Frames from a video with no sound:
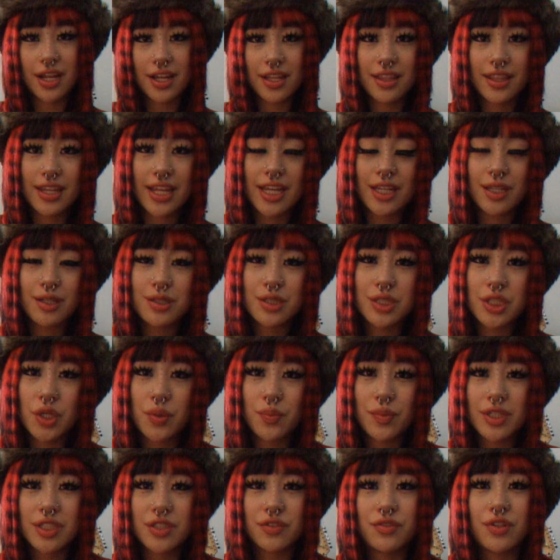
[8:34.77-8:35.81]
And thank you
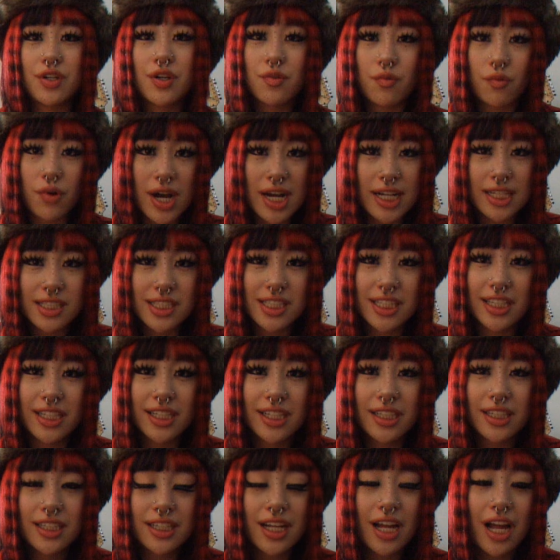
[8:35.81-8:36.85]
so much for
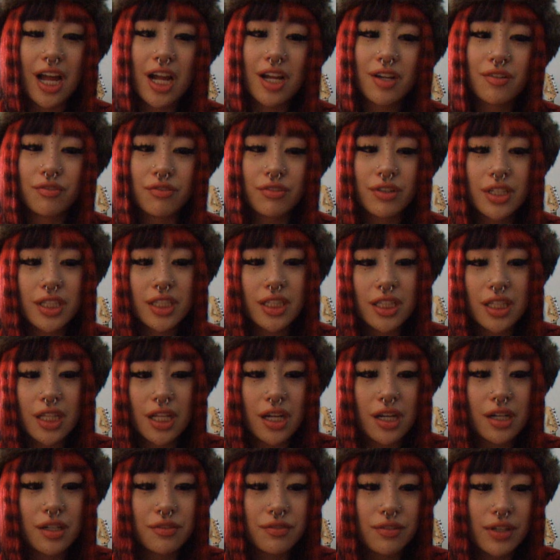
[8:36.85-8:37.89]
watching. I really
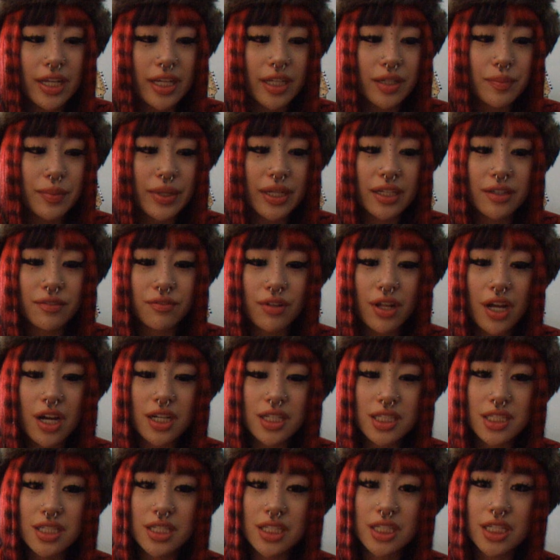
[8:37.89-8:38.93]
love like making
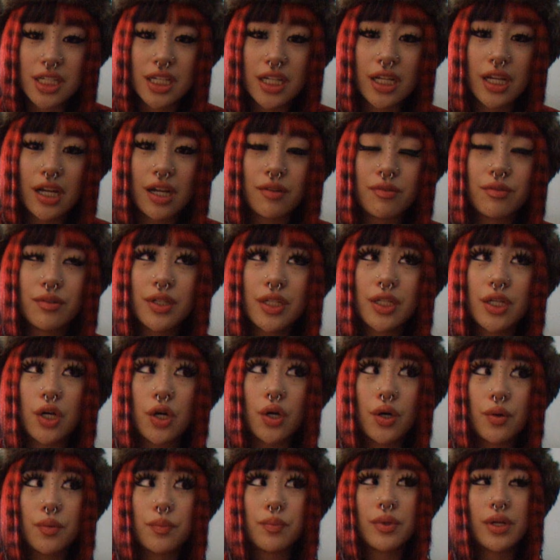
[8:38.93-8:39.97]
vlogs and shit. I
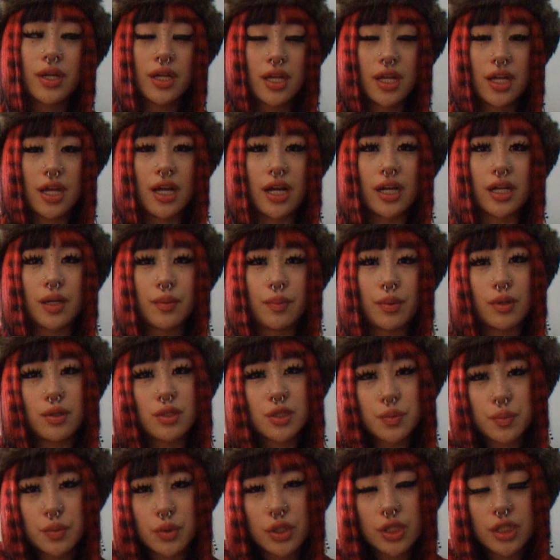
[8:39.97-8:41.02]
really hope I could
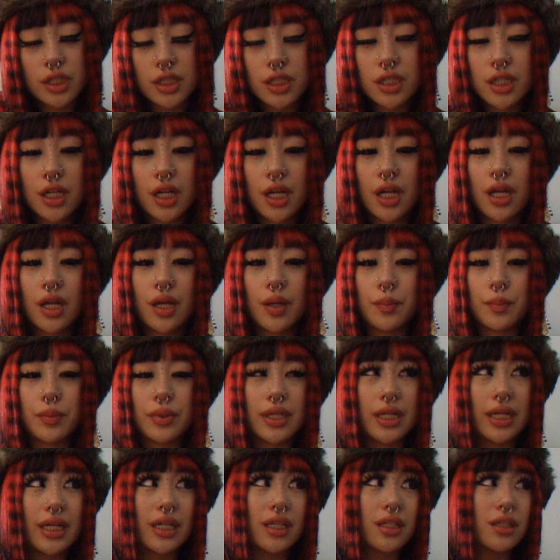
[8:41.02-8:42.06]
post more,
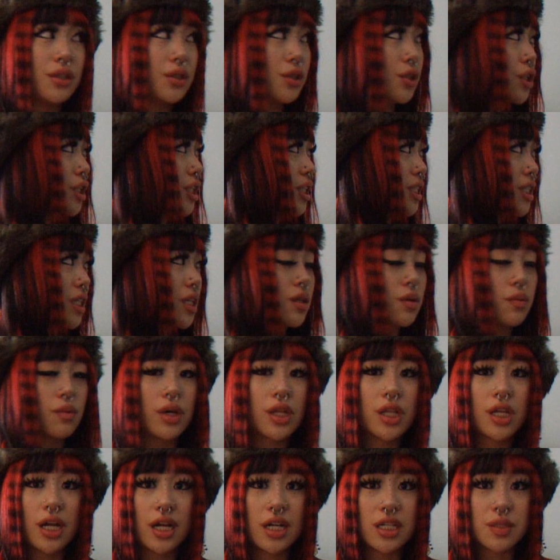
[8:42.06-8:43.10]
but like New York City
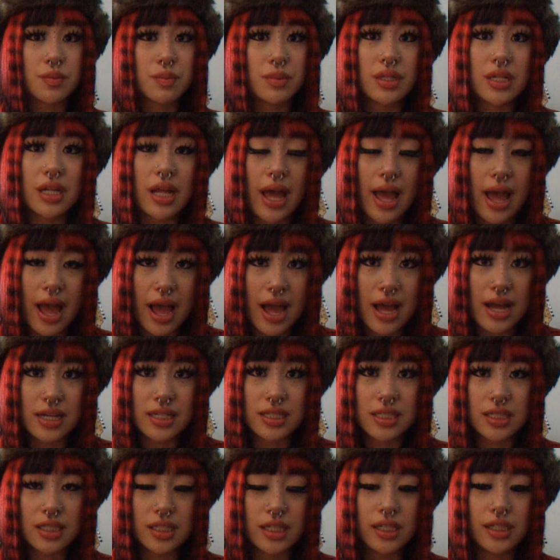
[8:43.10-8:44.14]
weather has been
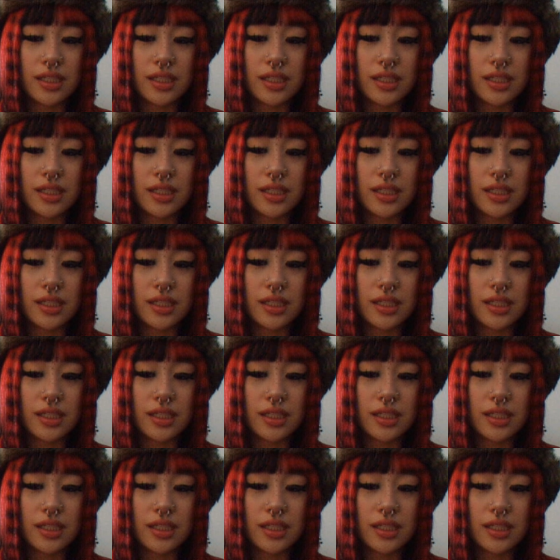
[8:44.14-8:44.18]
ass